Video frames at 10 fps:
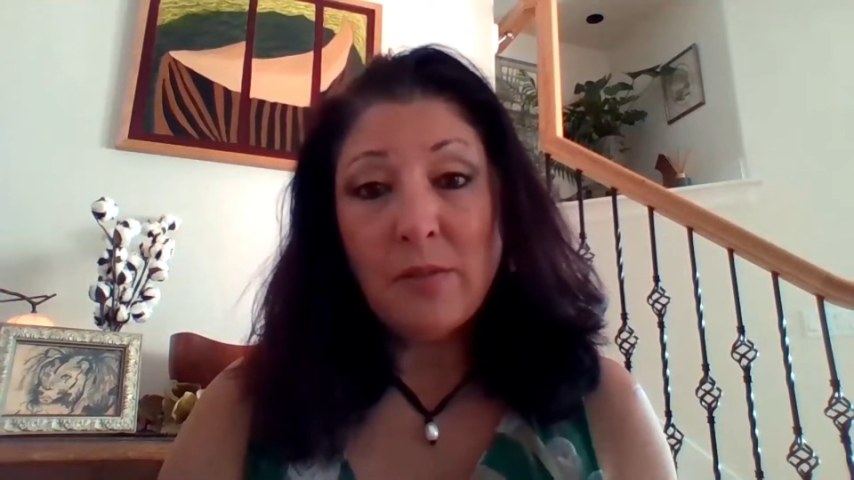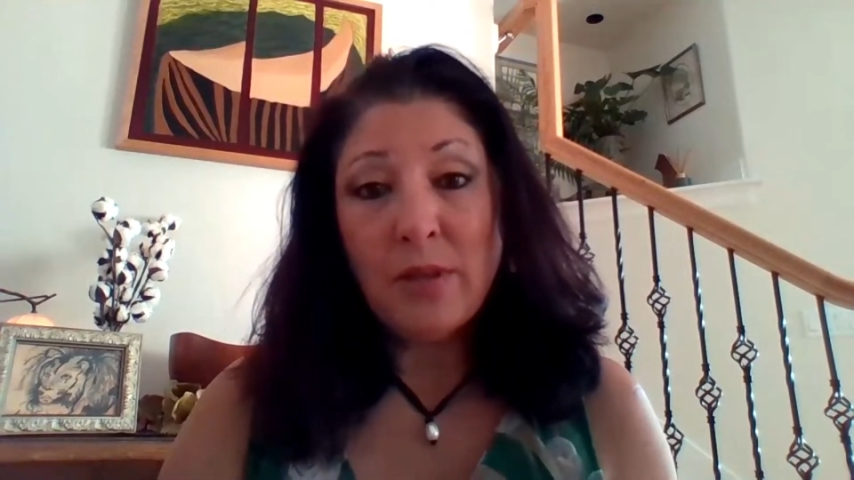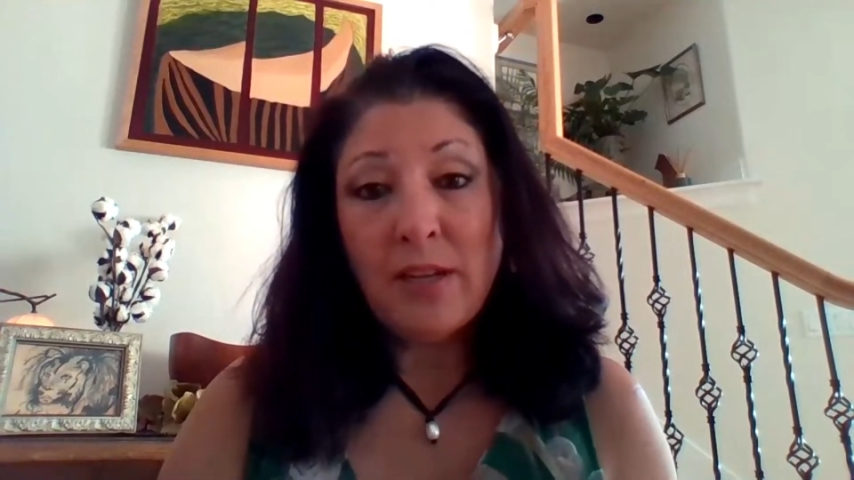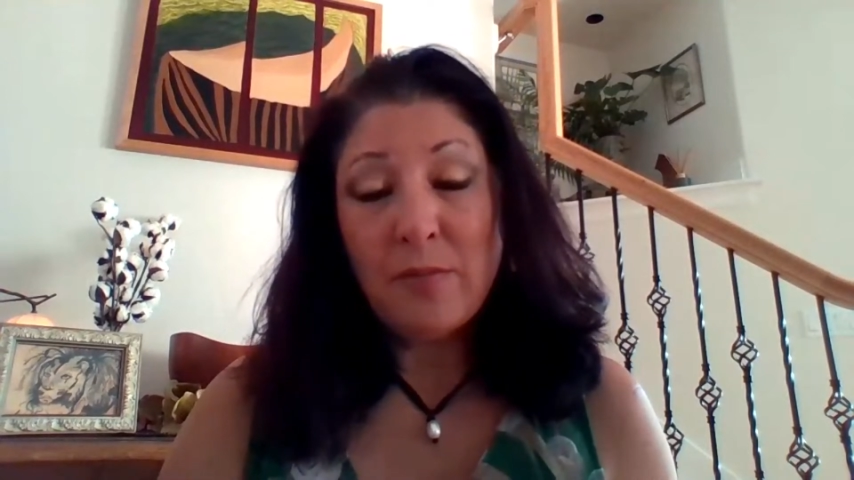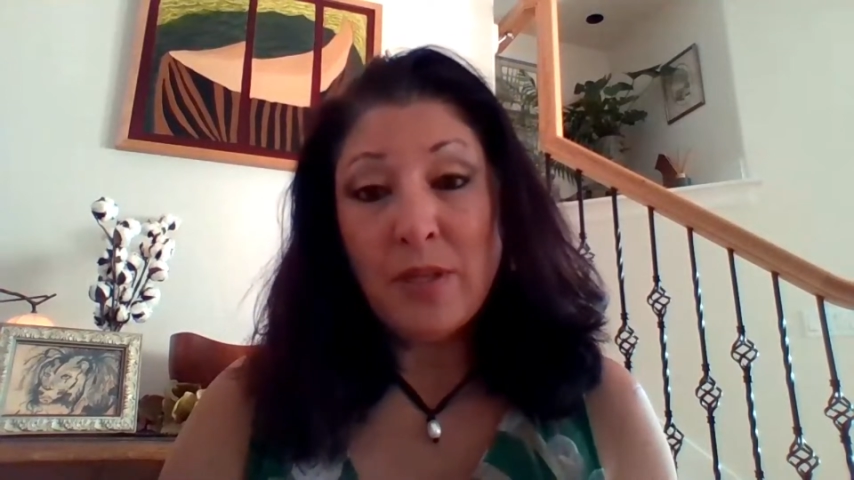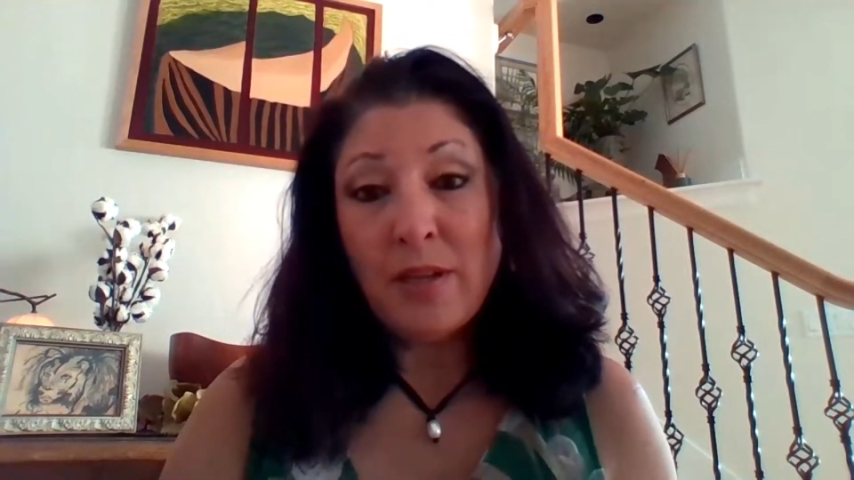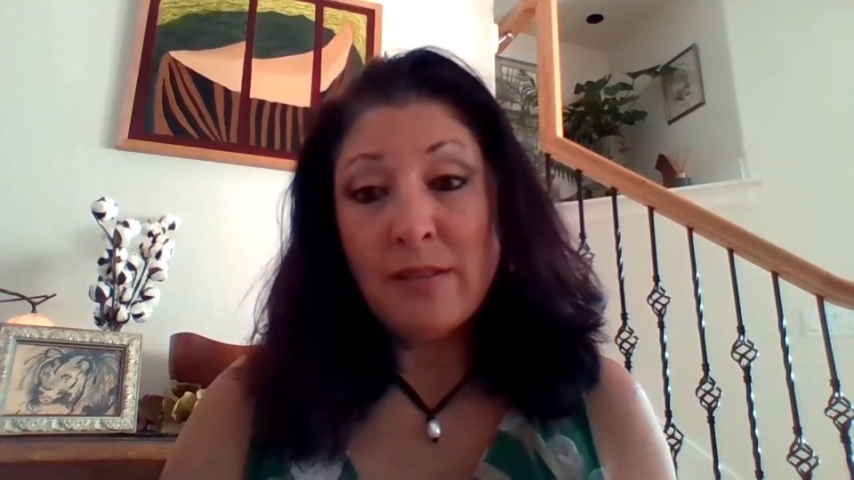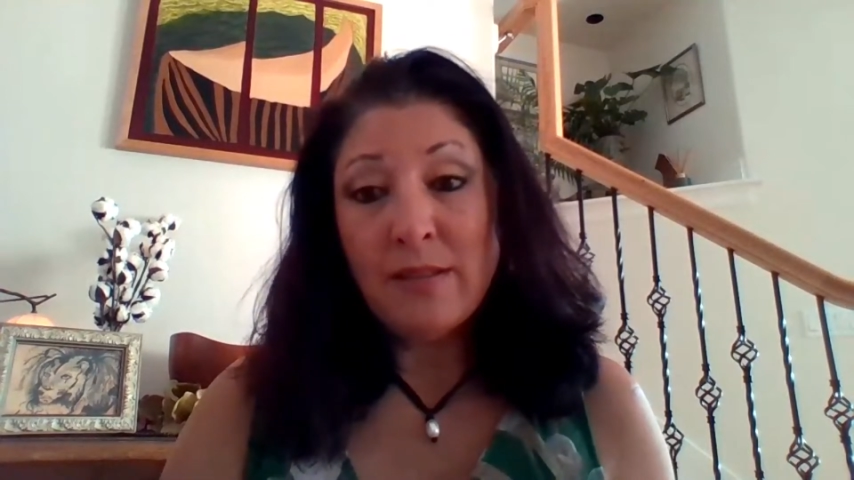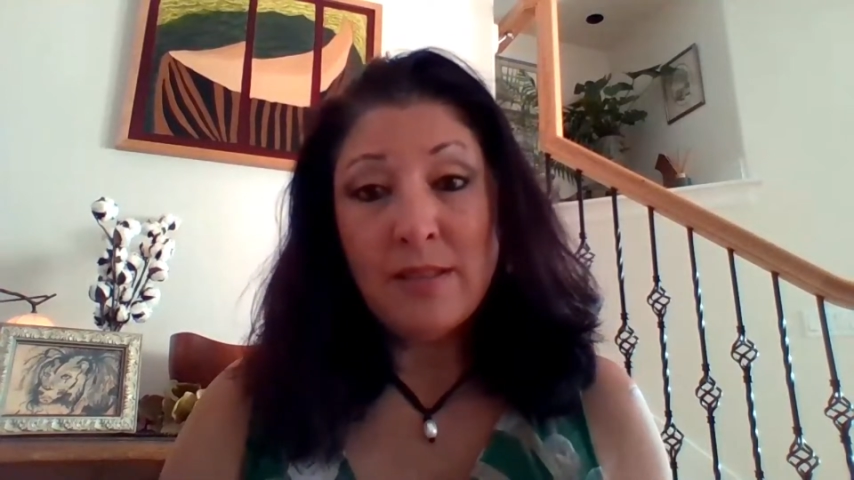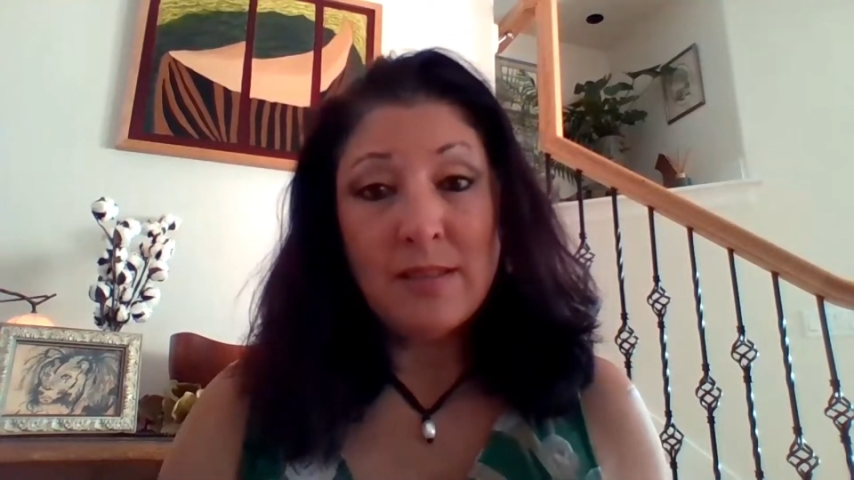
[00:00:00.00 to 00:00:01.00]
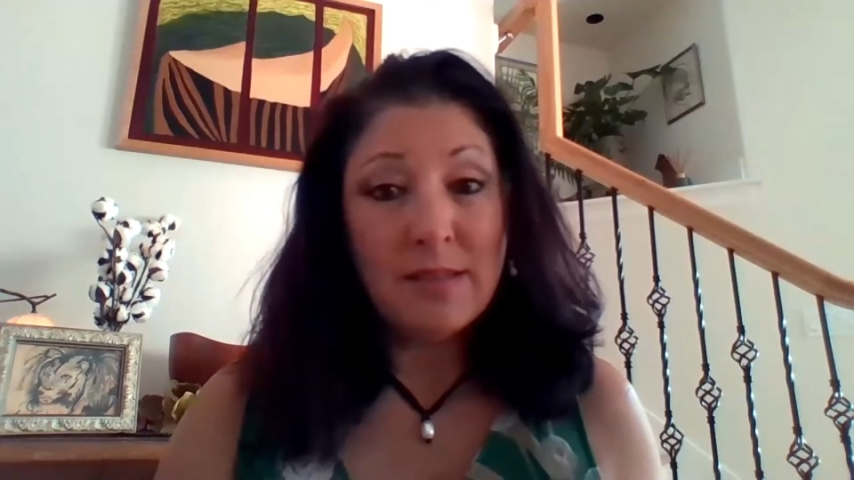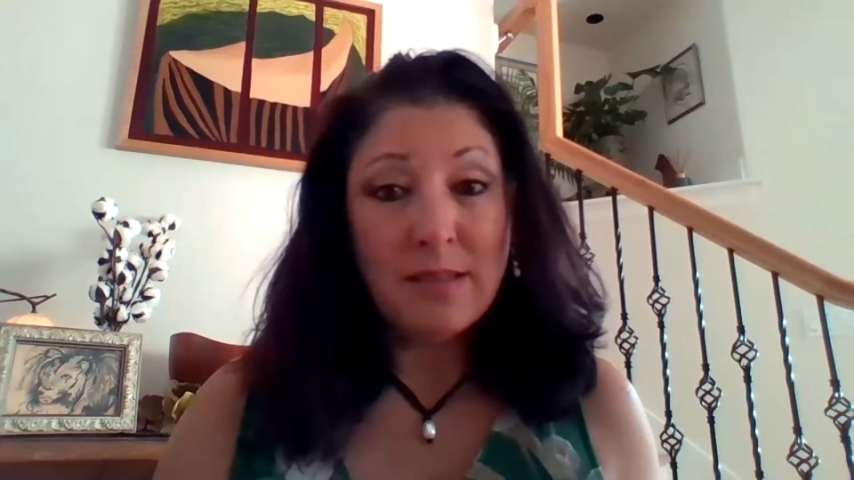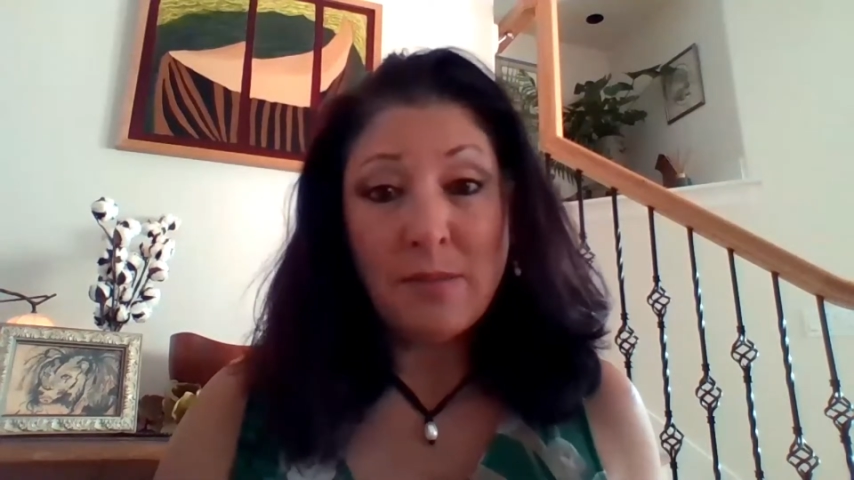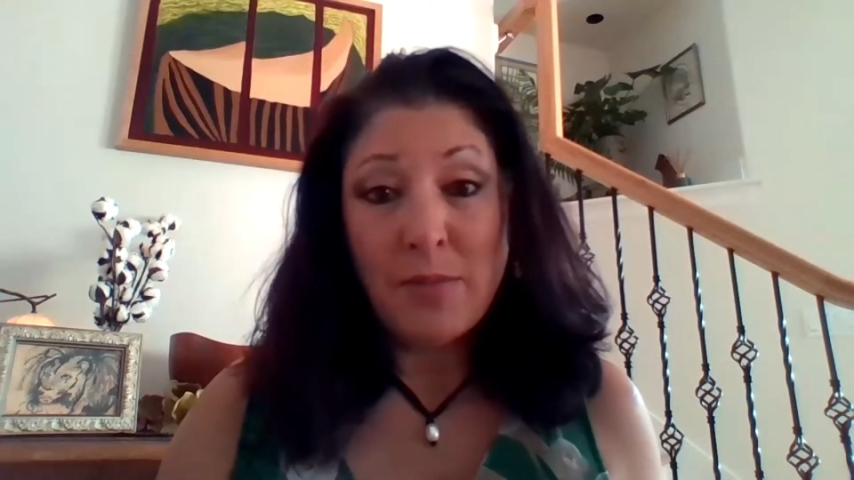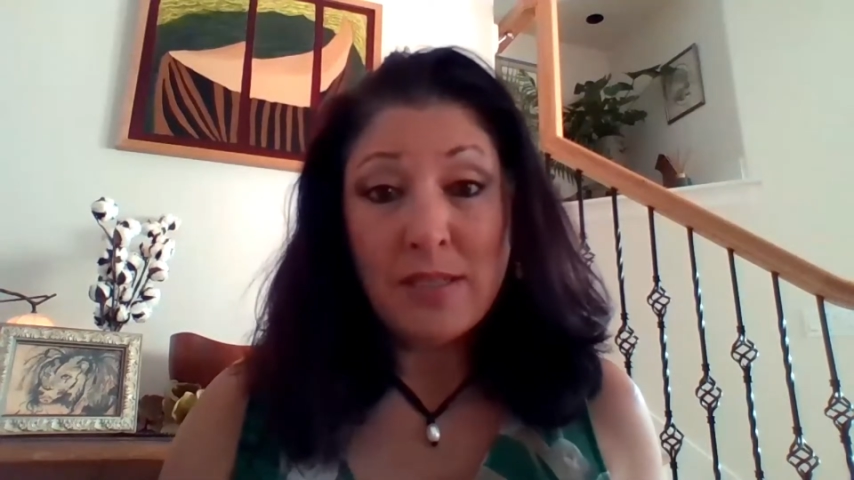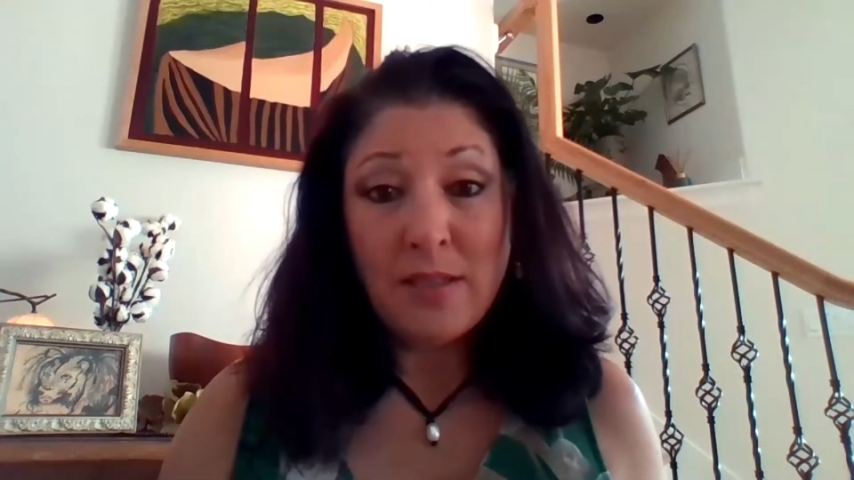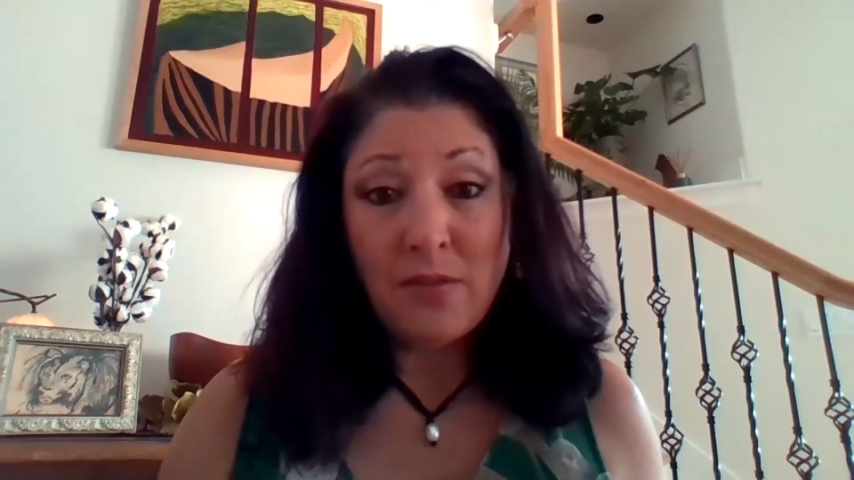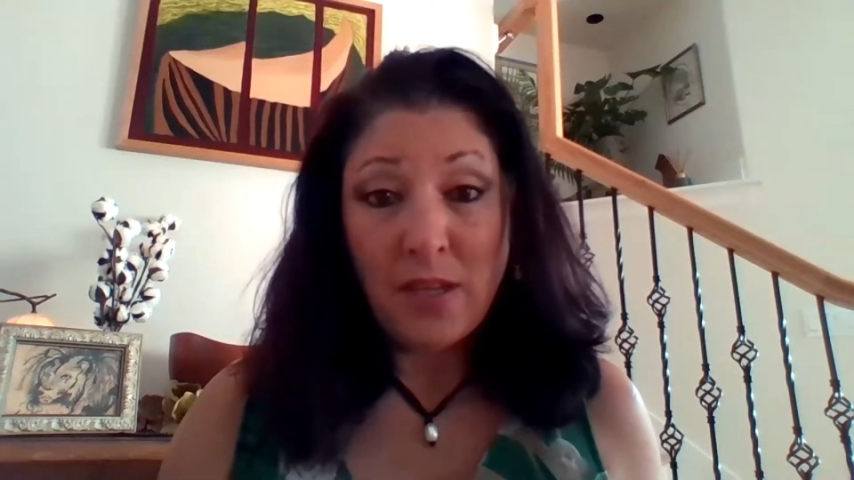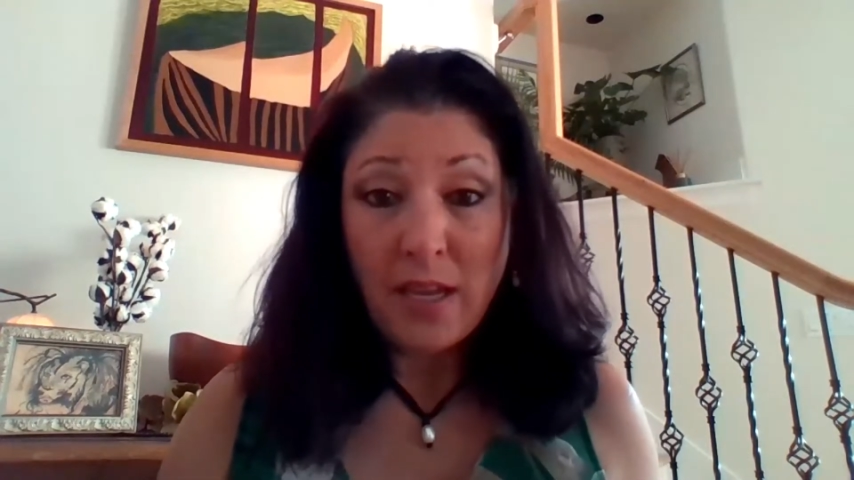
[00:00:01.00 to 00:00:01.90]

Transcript: when I've been on these amazing